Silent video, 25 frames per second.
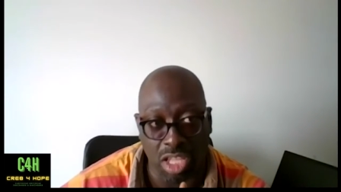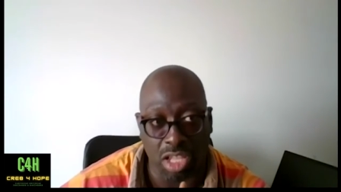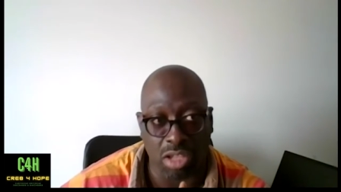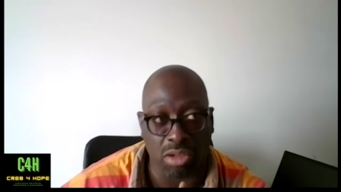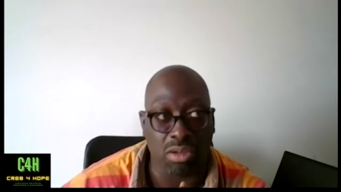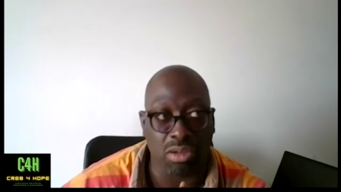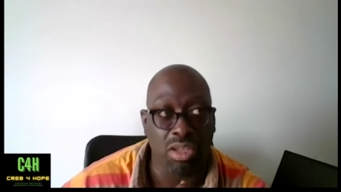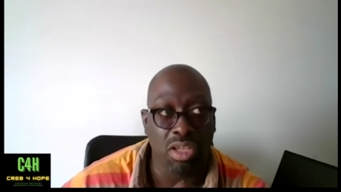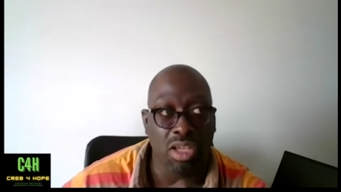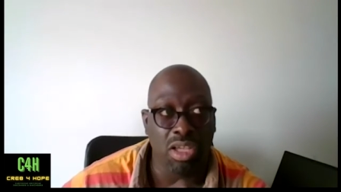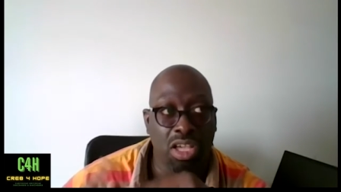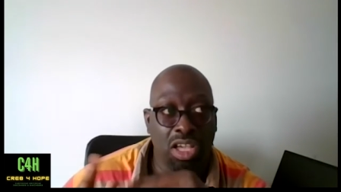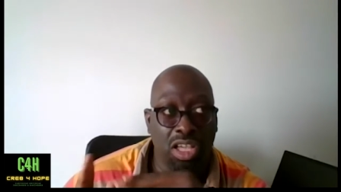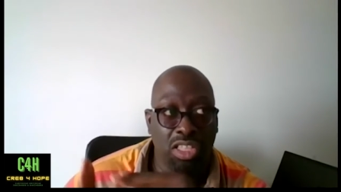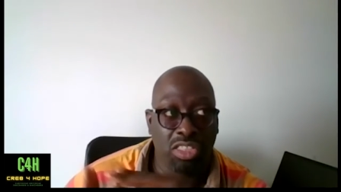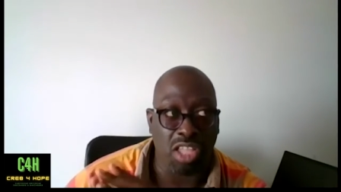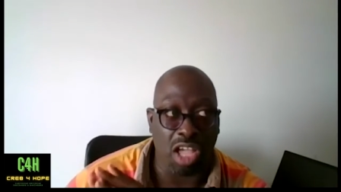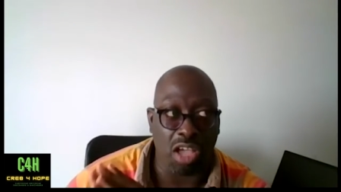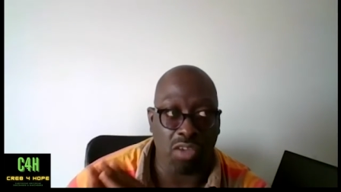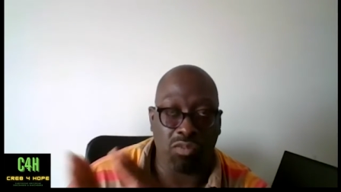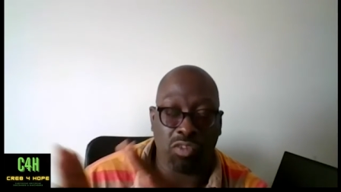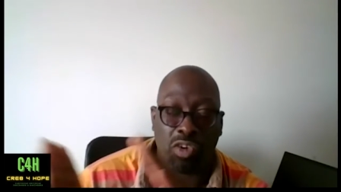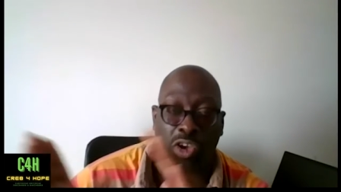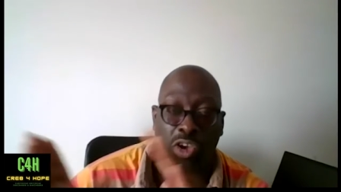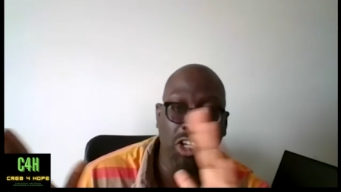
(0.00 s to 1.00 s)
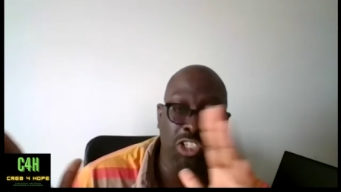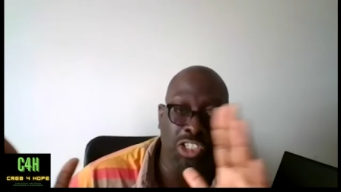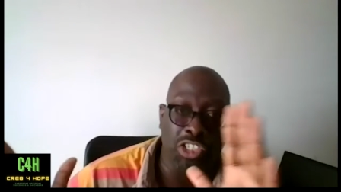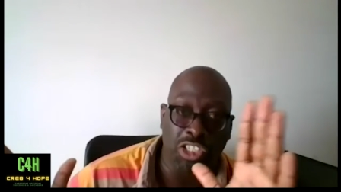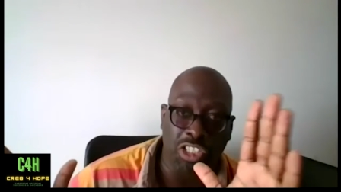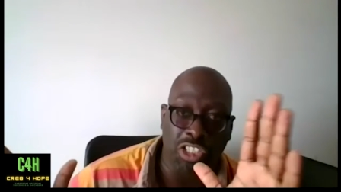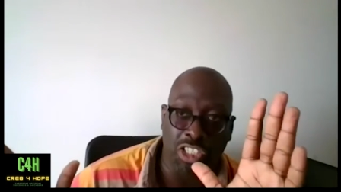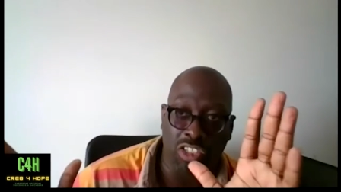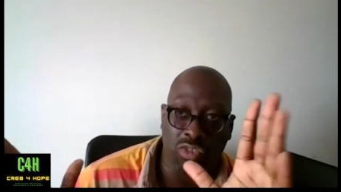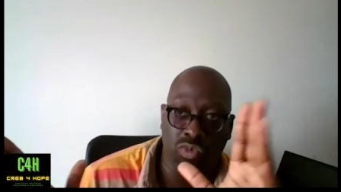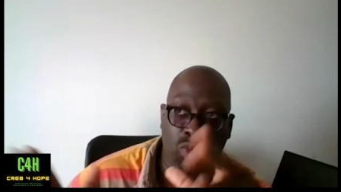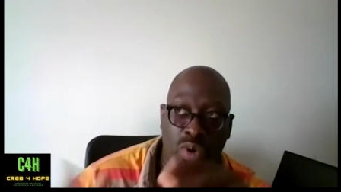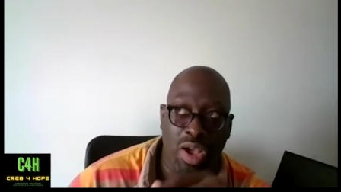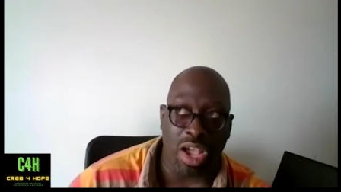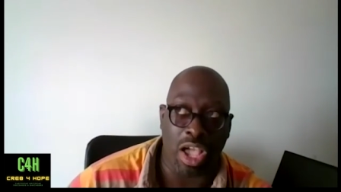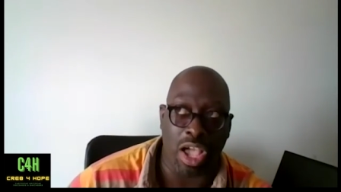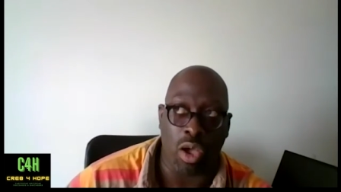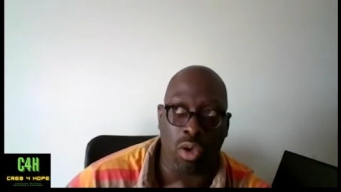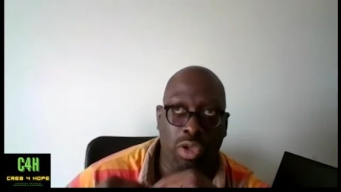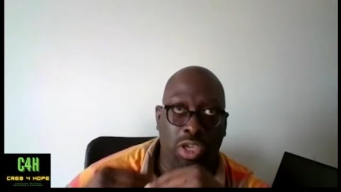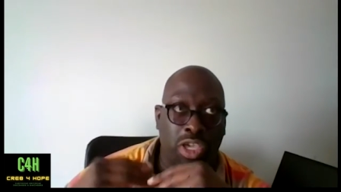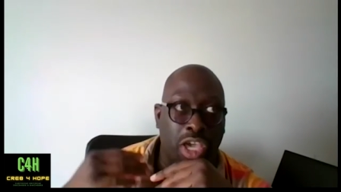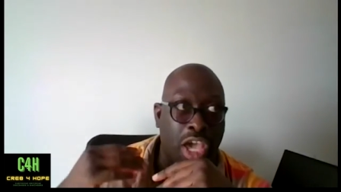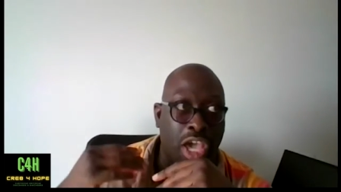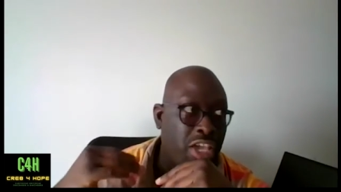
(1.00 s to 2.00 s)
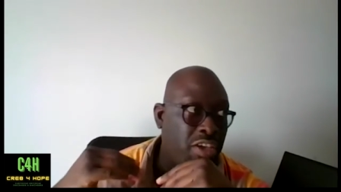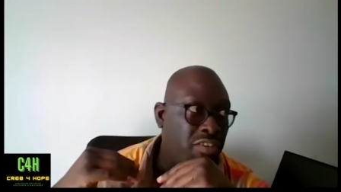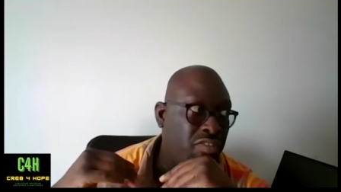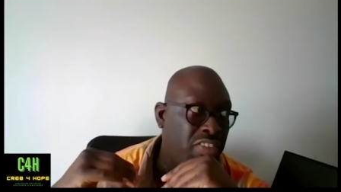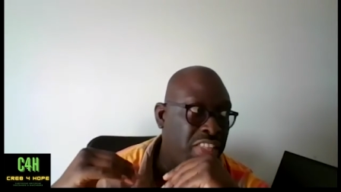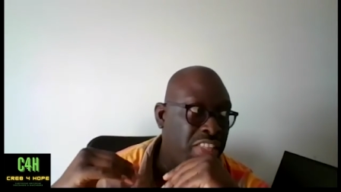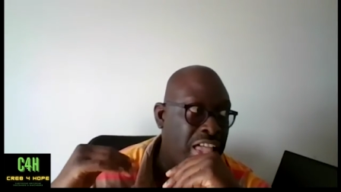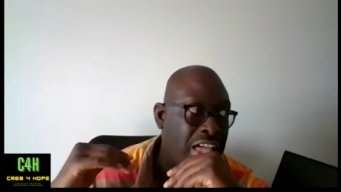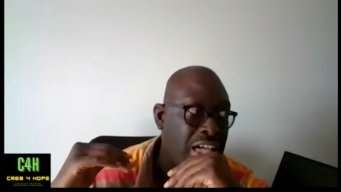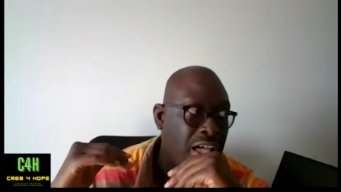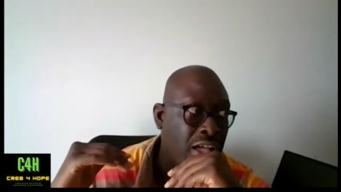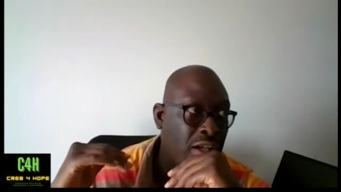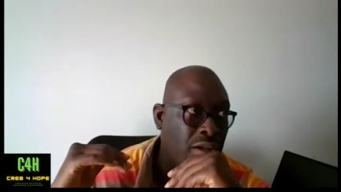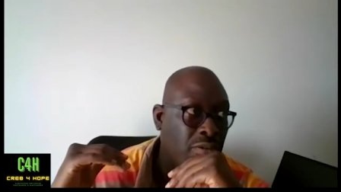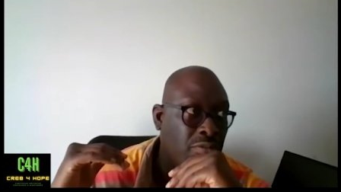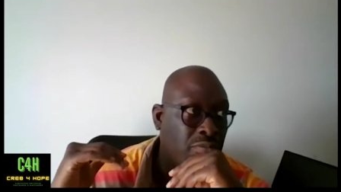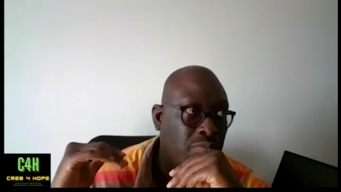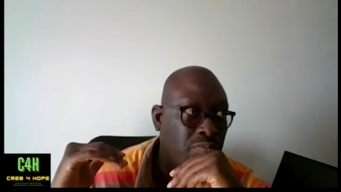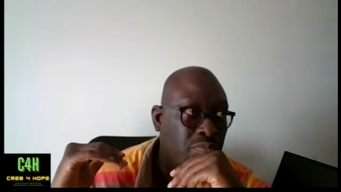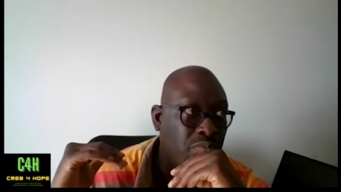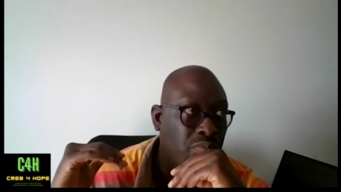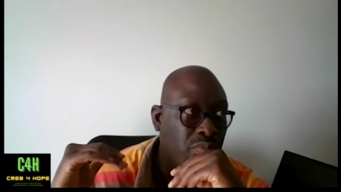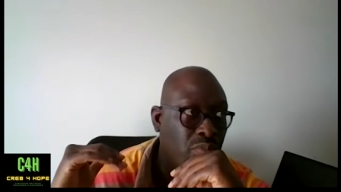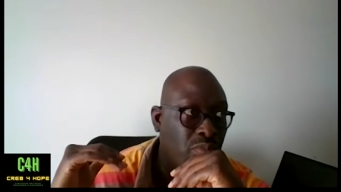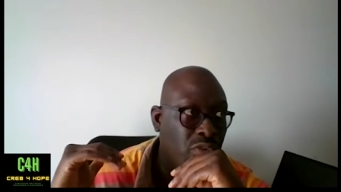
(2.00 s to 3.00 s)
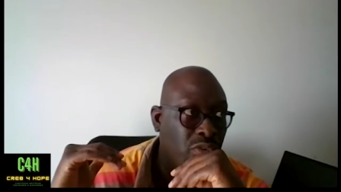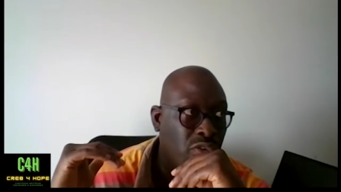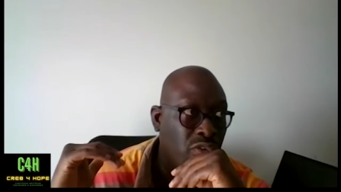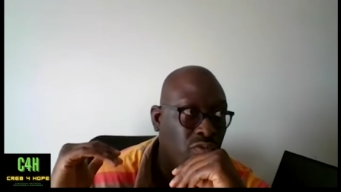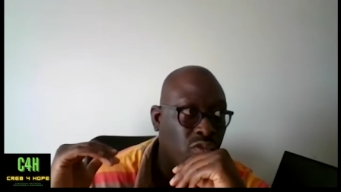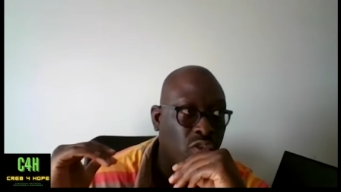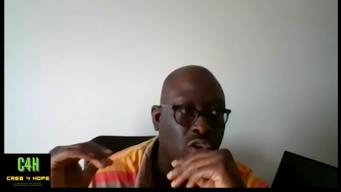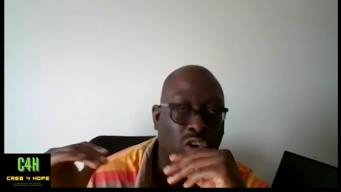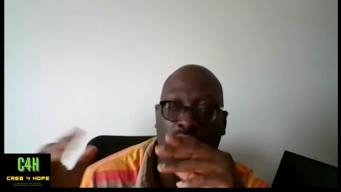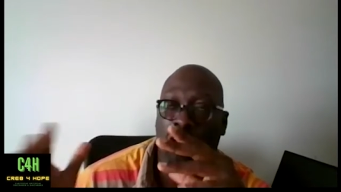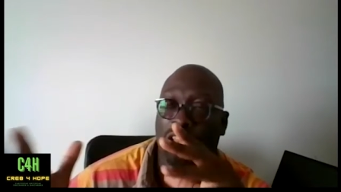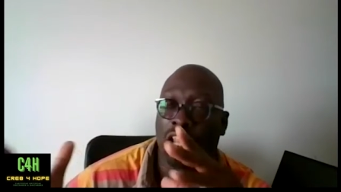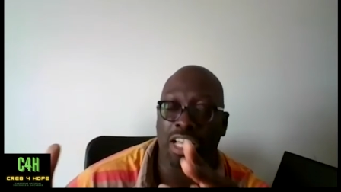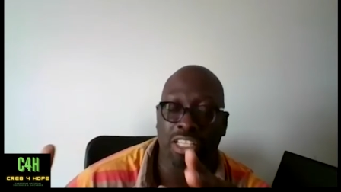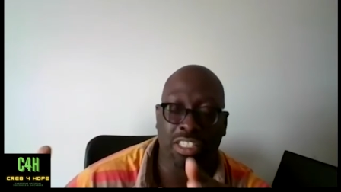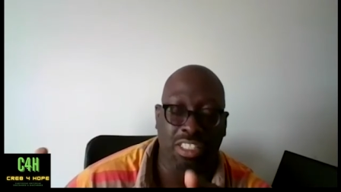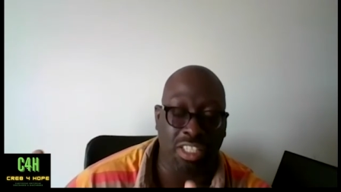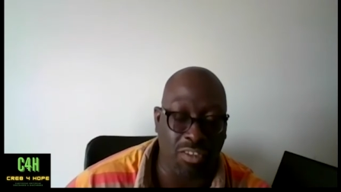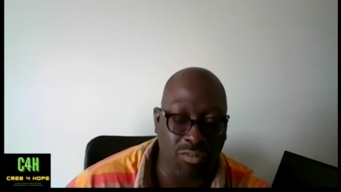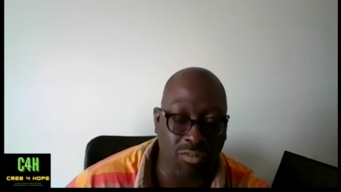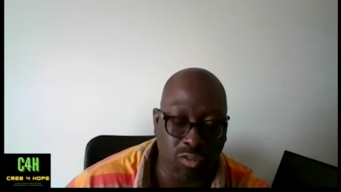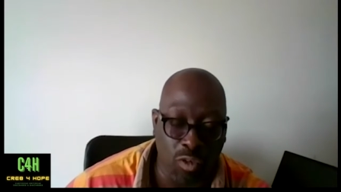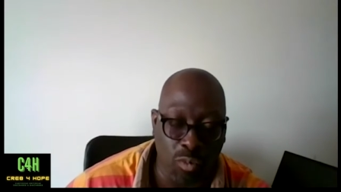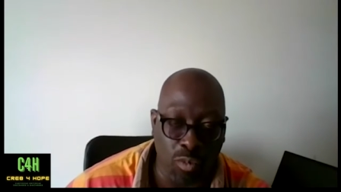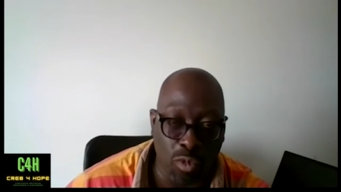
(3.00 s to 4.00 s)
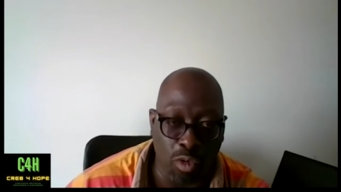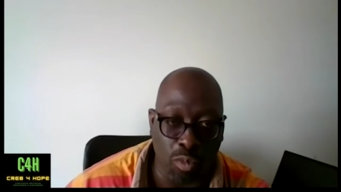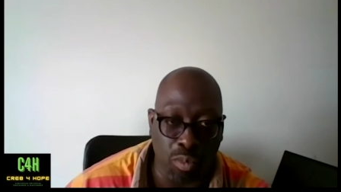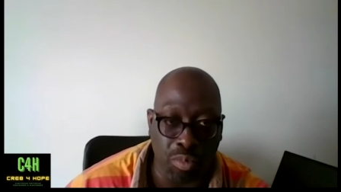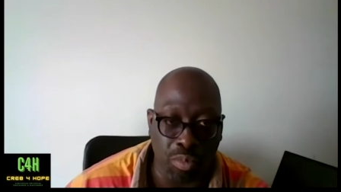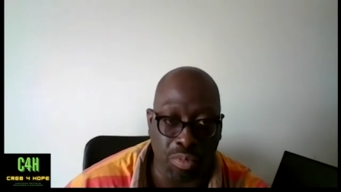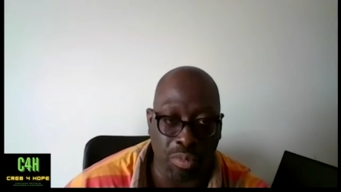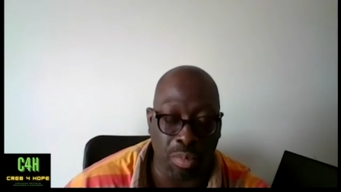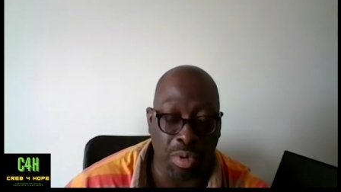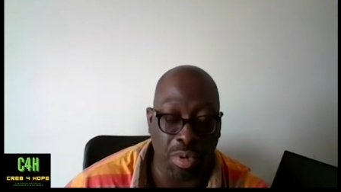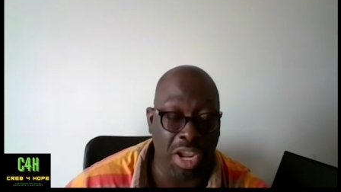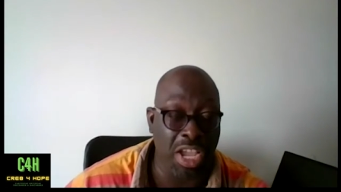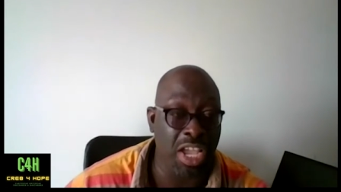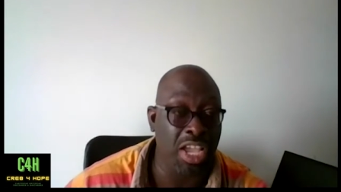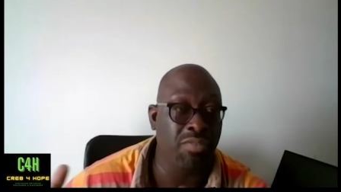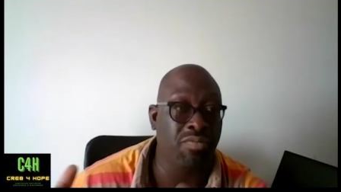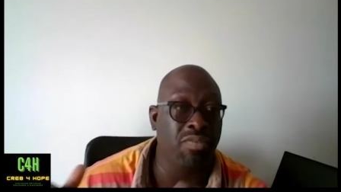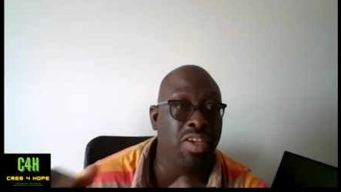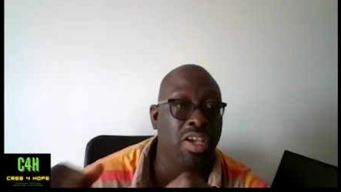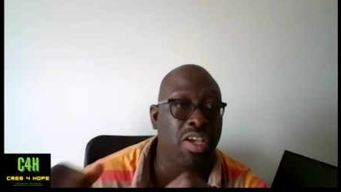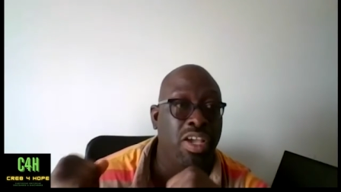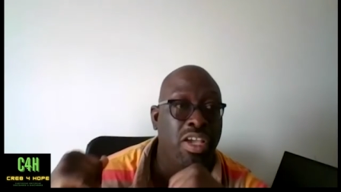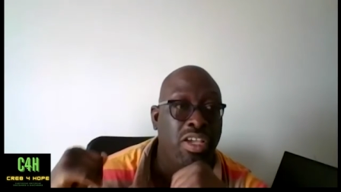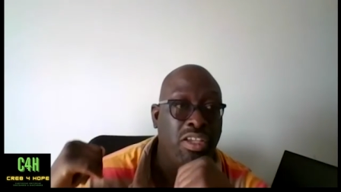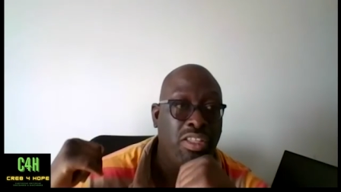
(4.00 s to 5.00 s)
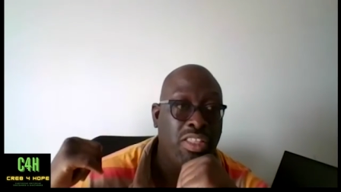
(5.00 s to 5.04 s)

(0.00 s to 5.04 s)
So divergent is where, okay, you now, you've got like some form of brief.